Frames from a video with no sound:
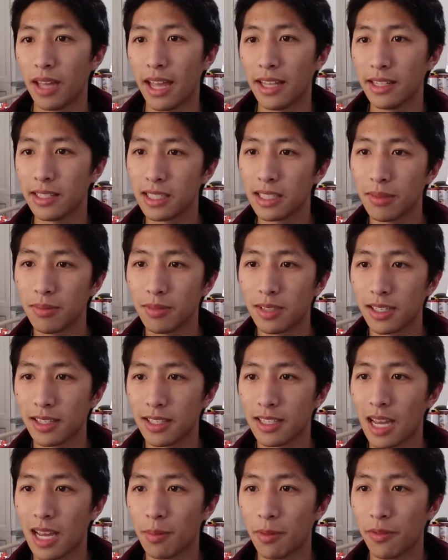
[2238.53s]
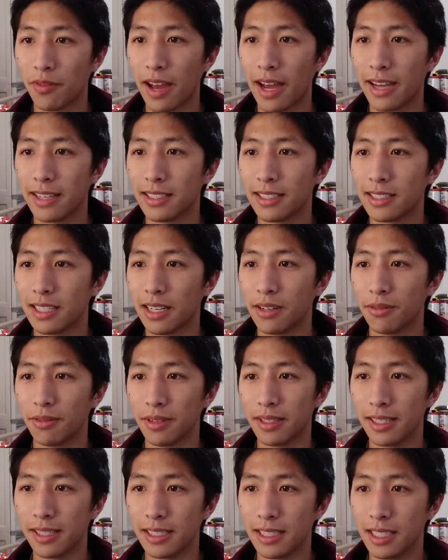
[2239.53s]
N seems like the type of guy to say
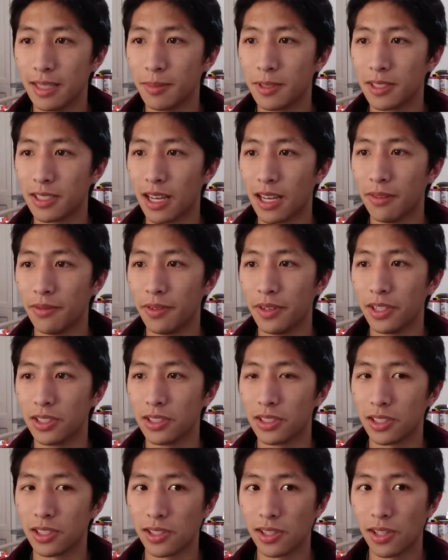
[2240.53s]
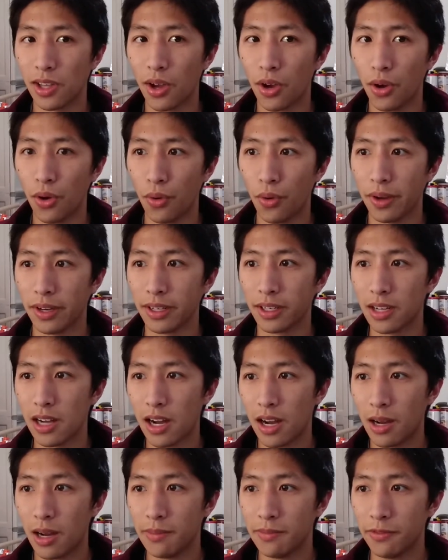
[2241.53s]
really deep stuff in a slow and
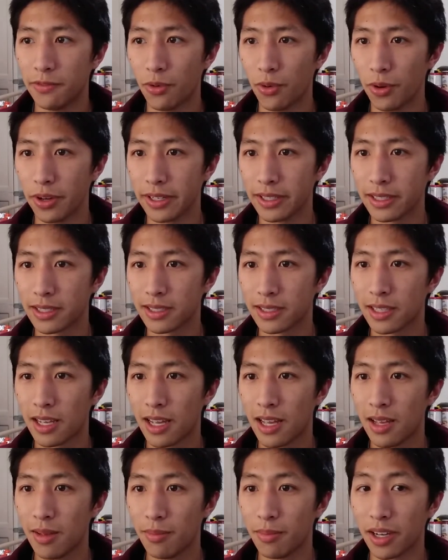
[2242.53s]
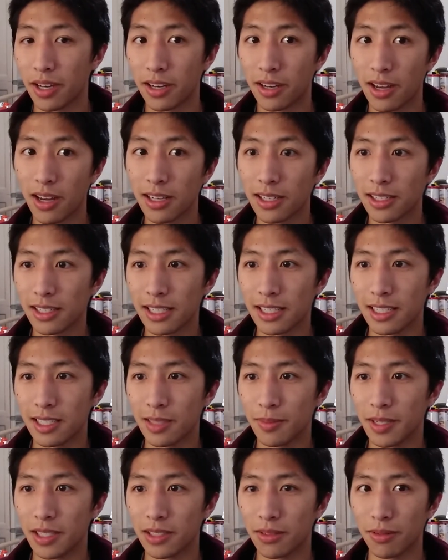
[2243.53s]
calm voice, but canonically he
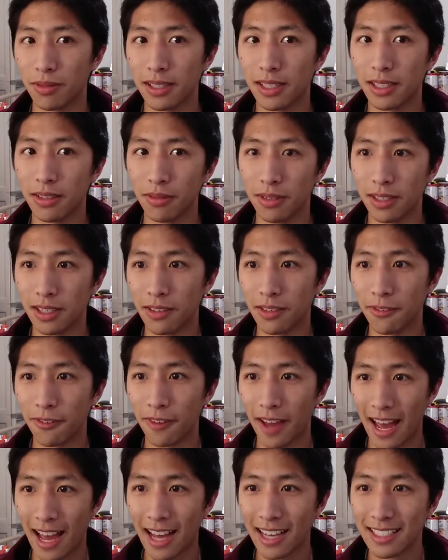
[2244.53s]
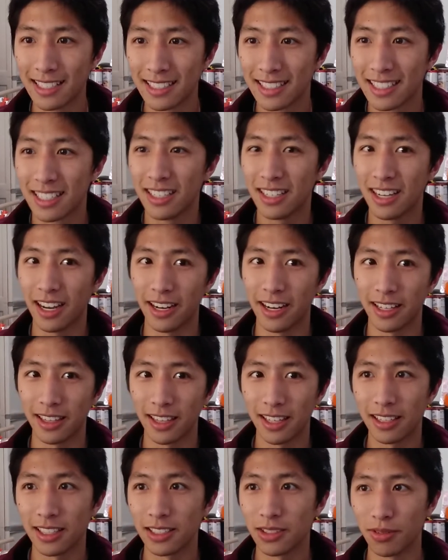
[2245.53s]
speaks really, really fast, and I
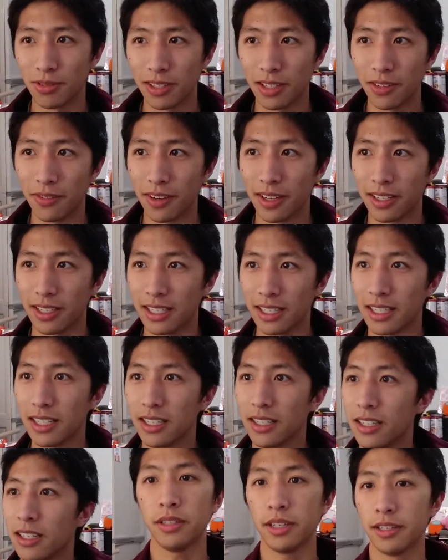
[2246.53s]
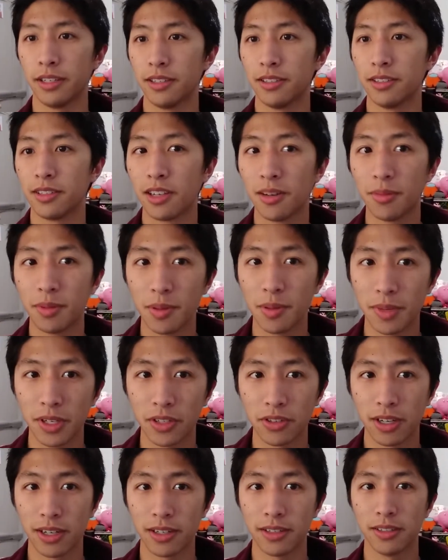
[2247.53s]
think that's really funny. Okay, this is gonna be me
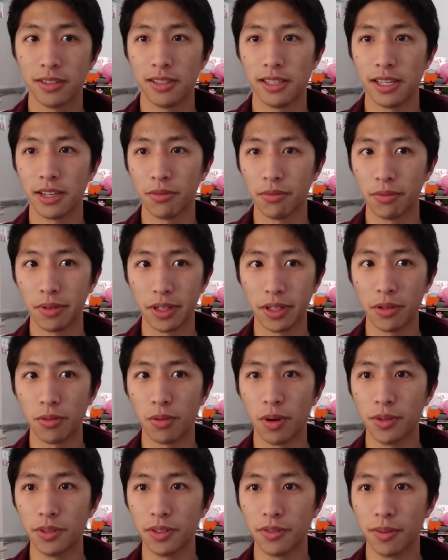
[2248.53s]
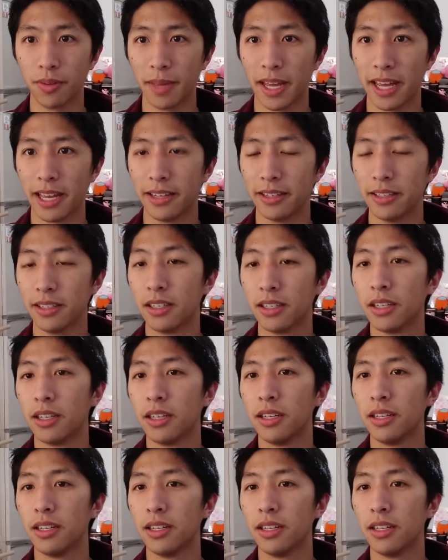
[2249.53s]
trying to like read quotes from N